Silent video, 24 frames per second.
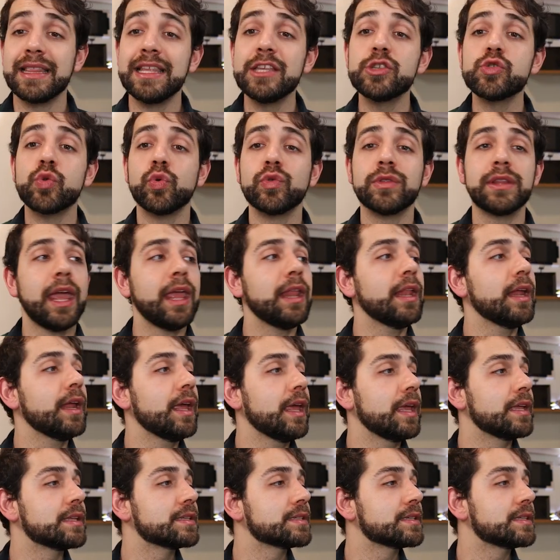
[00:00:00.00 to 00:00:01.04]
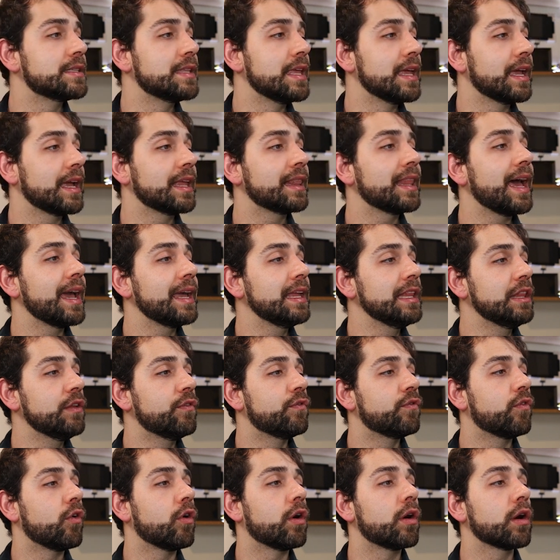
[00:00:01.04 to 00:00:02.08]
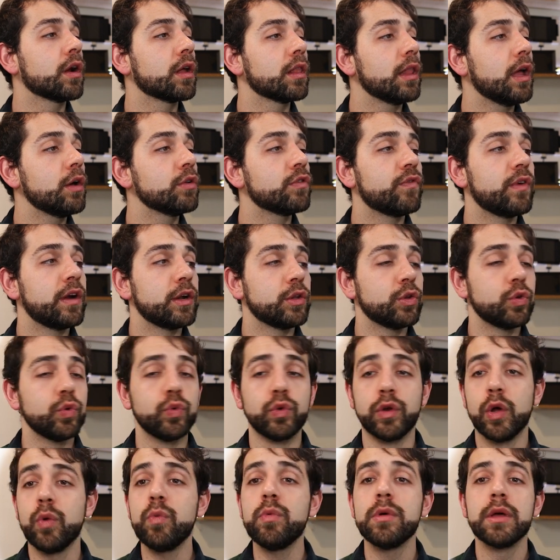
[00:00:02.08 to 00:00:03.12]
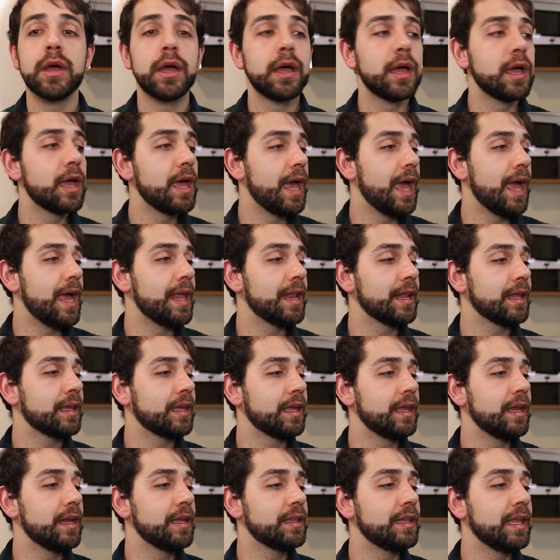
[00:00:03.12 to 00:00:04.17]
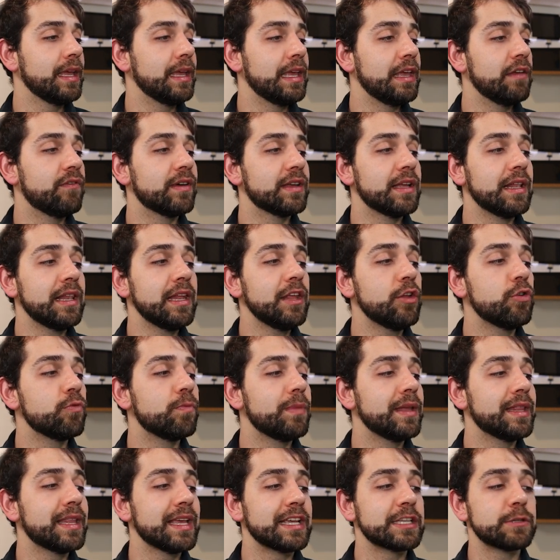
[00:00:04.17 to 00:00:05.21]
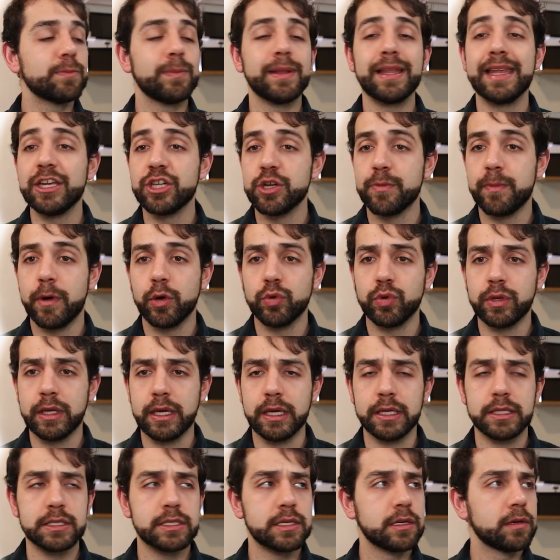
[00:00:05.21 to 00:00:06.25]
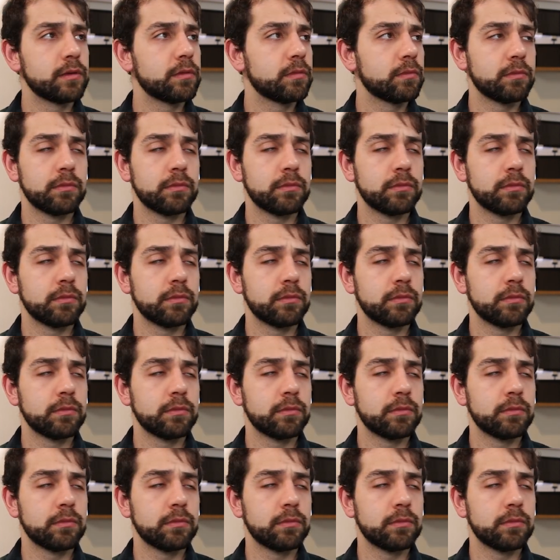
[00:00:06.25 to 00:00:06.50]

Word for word: This container is the client for Cloudflare tunnel, and here they give a little bit explanation about it.